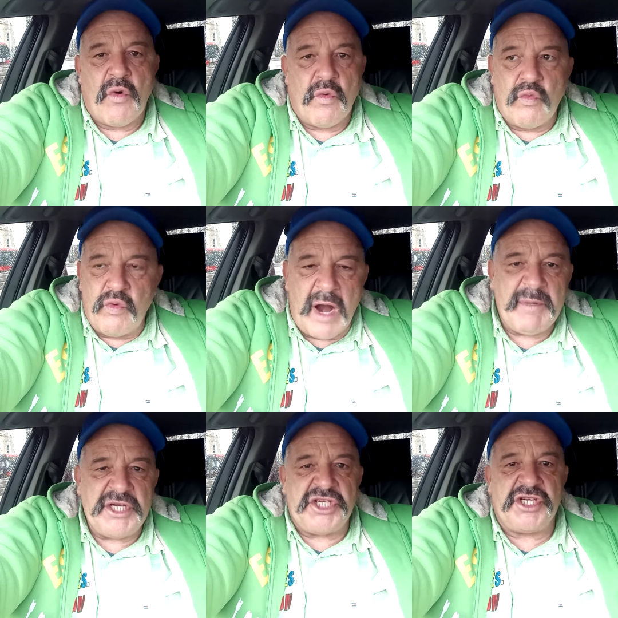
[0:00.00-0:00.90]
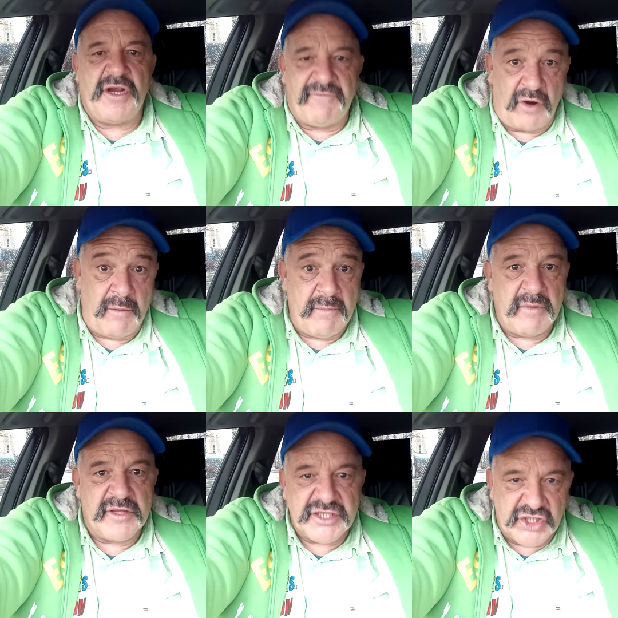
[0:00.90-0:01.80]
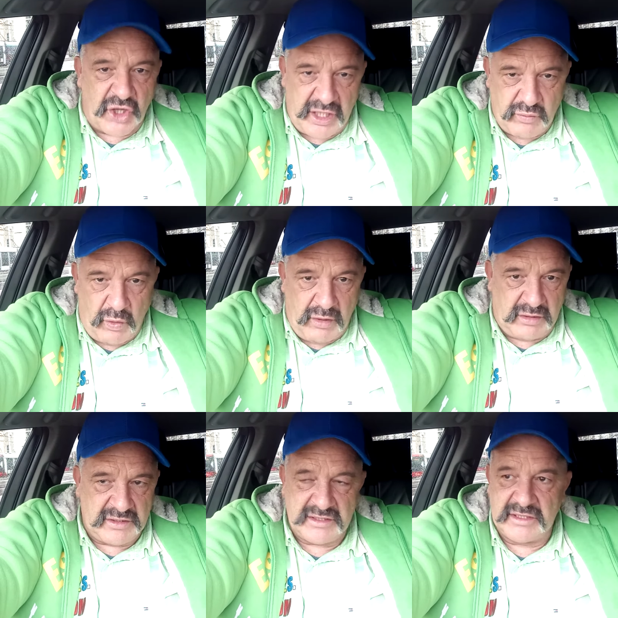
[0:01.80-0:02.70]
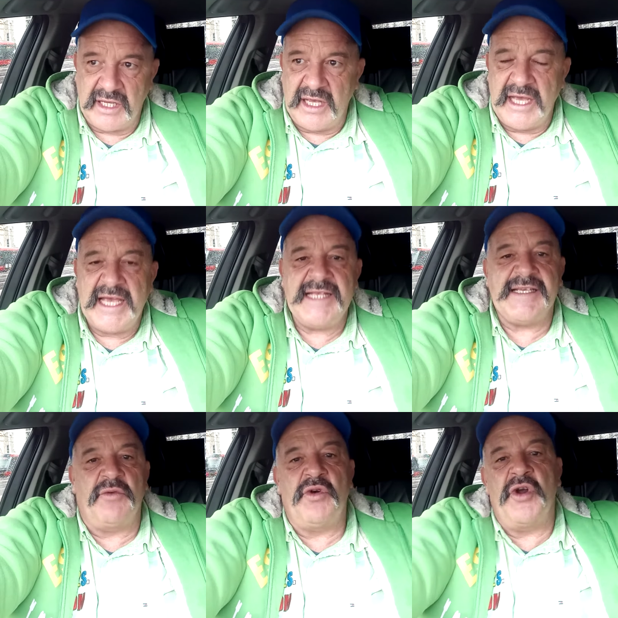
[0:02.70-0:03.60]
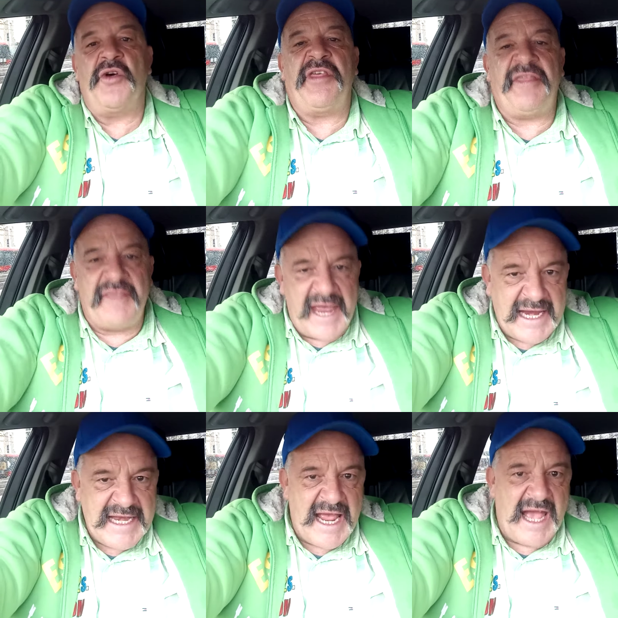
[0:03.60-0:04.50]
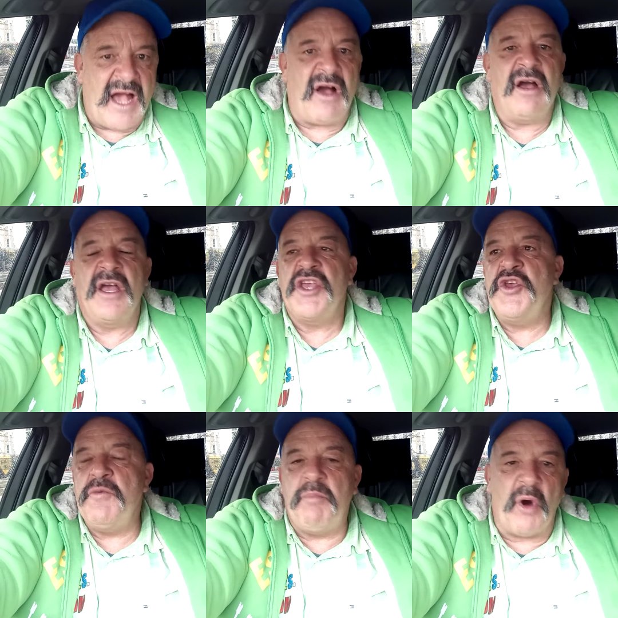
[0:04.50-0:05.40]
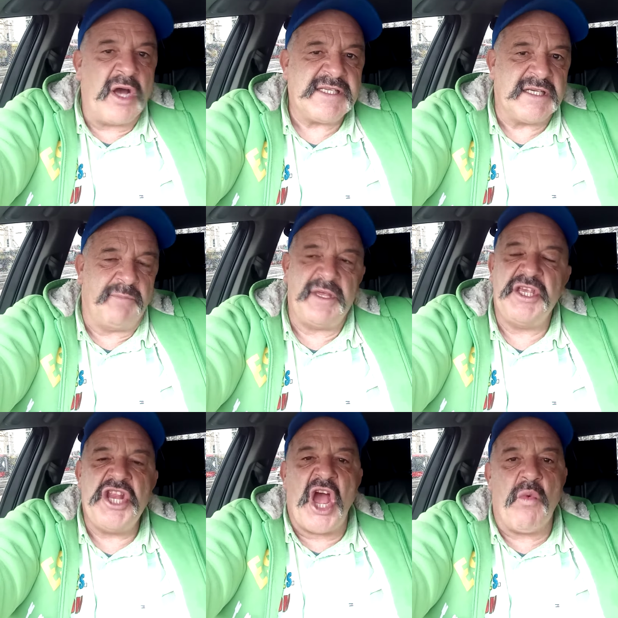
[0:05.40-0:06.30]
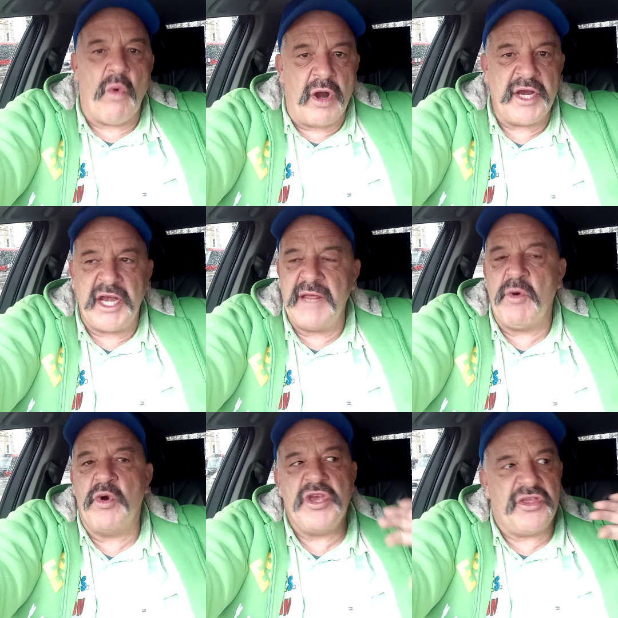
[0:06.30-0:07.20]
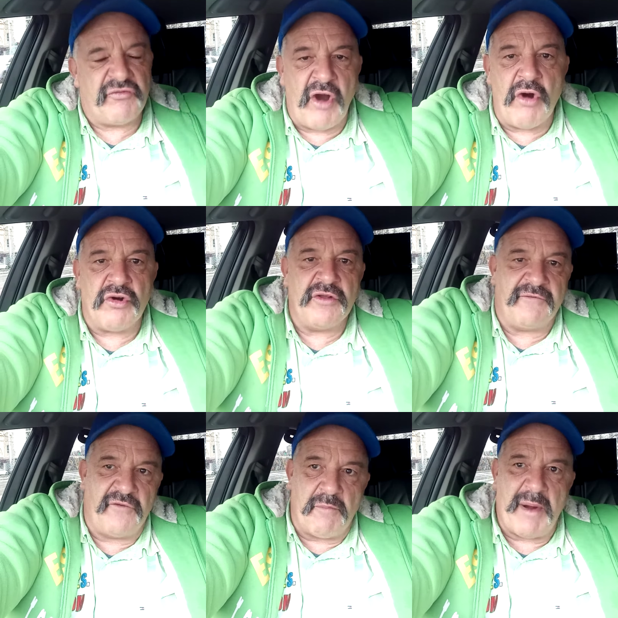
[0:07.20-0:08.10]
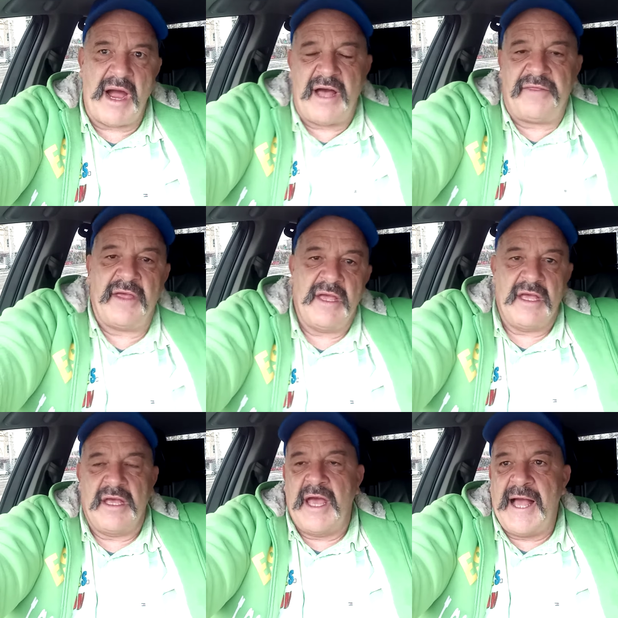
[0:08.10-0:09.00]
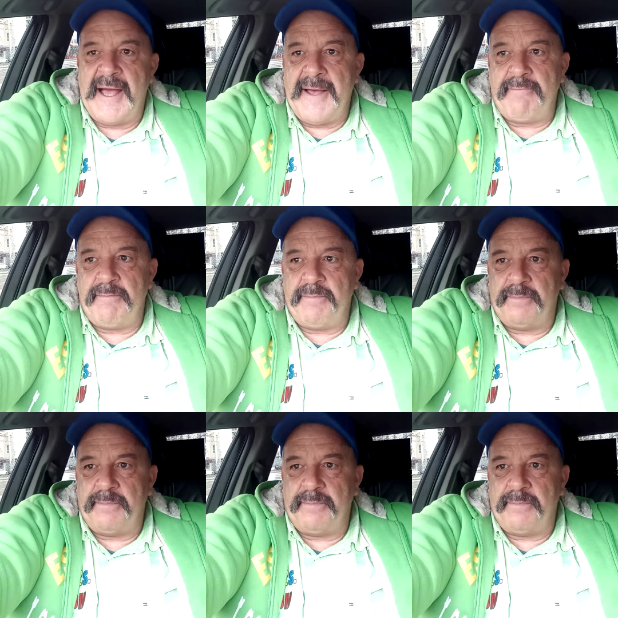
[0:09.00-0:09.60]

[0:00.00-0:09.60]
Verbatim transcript: rubbish from the sidewalks. It's a real thing now. You buy something, you don't want it anymore, you throw it on the footpath. Um,